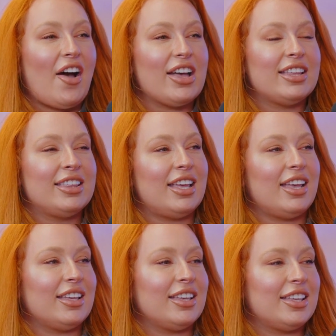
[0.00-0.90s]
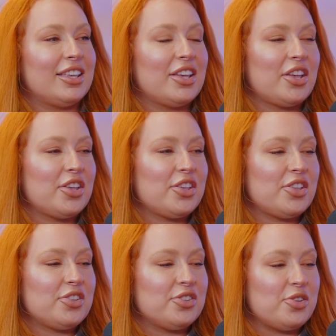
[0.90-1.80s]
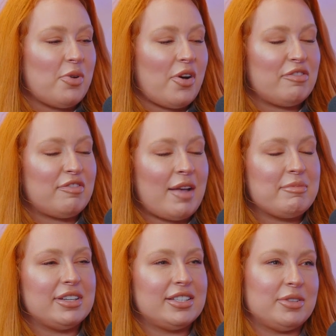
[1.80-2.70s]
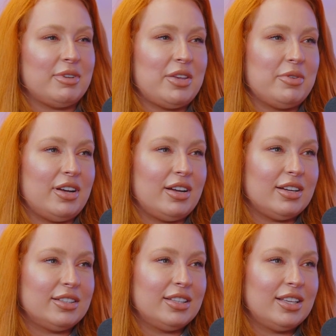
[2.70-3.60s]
I think you are fabulous the way you are.